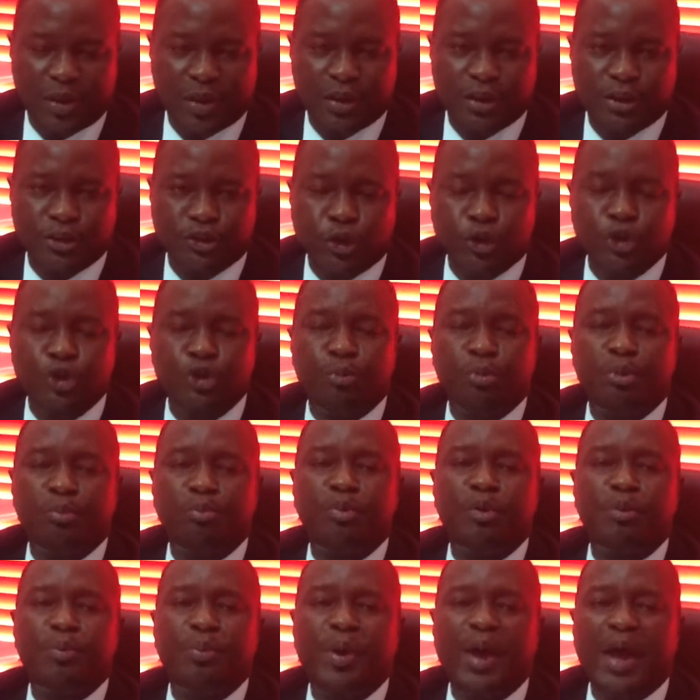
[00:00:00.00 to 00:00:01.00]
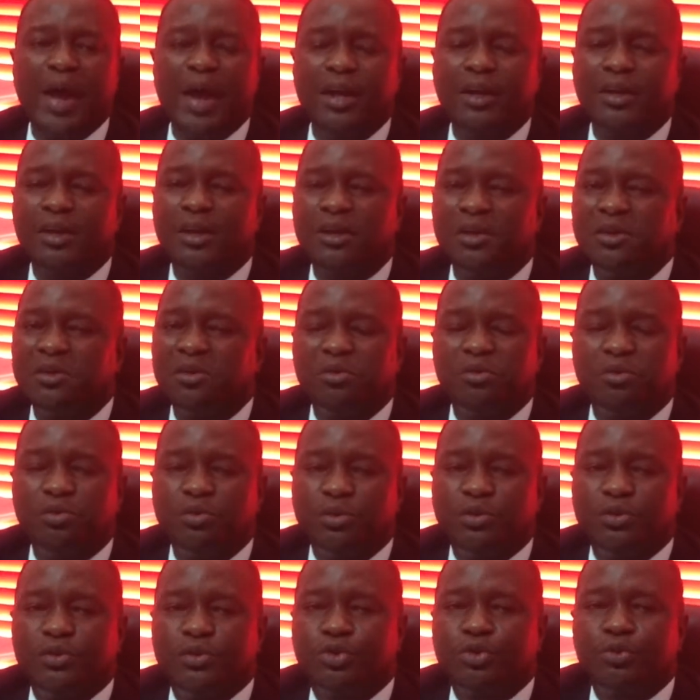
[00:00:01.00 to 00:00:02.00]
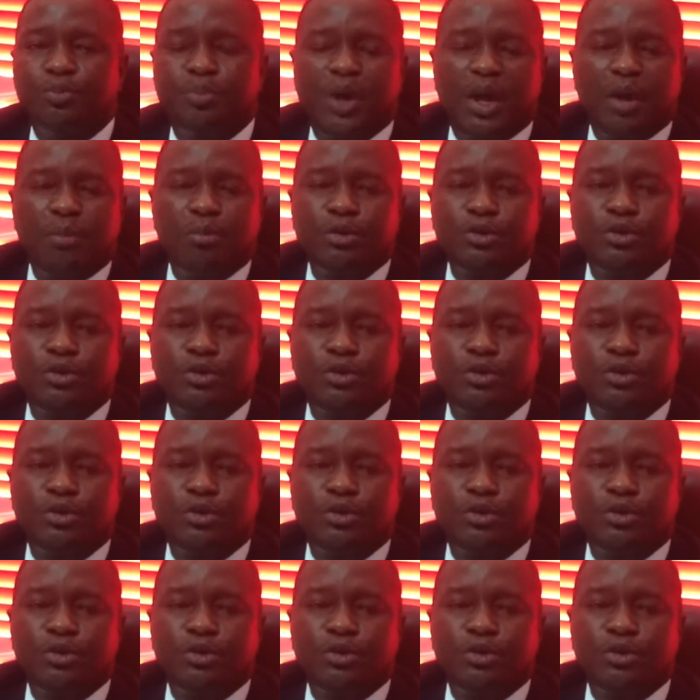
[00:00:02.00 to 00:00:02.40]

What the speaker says: So you should be prepared to be able